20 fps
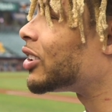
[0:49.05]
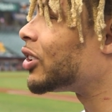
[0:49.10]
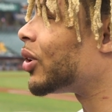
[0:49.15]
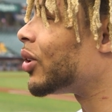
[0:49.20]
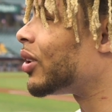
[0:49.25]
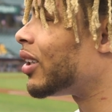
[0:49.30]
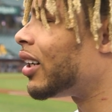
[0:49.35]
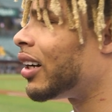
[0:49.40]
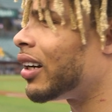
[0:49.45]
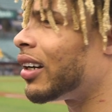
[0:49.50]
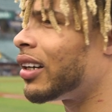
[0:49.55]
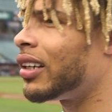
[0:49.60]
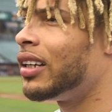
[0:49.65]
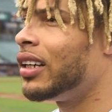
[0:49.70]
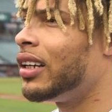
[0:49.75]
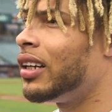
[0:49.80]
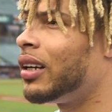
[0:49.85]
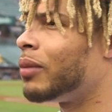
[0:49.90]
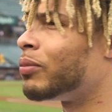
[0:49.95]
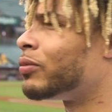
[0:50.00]
so
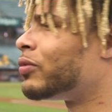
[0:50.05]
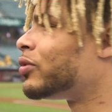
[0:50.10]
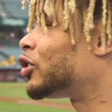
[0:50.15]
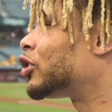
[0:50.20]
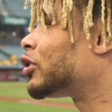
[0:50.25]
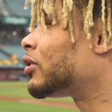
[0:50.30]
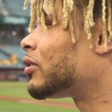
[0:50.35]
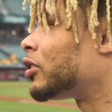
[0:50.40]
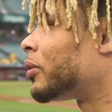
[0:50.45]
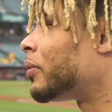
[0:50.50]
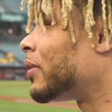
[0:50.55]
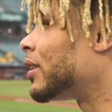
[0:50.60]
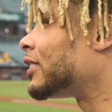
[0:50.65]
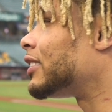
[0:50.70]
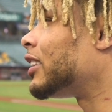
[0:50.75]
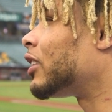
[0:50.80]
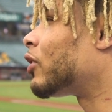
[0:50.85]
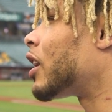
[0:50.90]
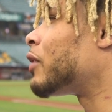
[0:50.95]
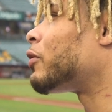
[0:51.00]
I'm
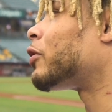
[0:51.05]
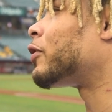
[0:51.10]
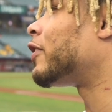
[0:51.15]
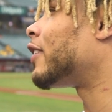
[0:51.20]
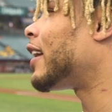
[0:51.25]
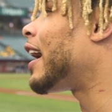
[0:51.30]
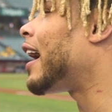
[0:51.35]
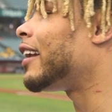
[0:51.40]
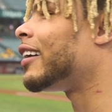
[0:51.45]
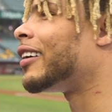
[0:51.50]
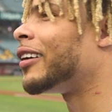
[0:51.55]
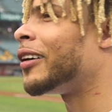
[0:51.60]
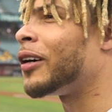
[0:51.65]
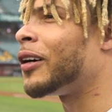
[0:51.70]
tremendously grateful for that.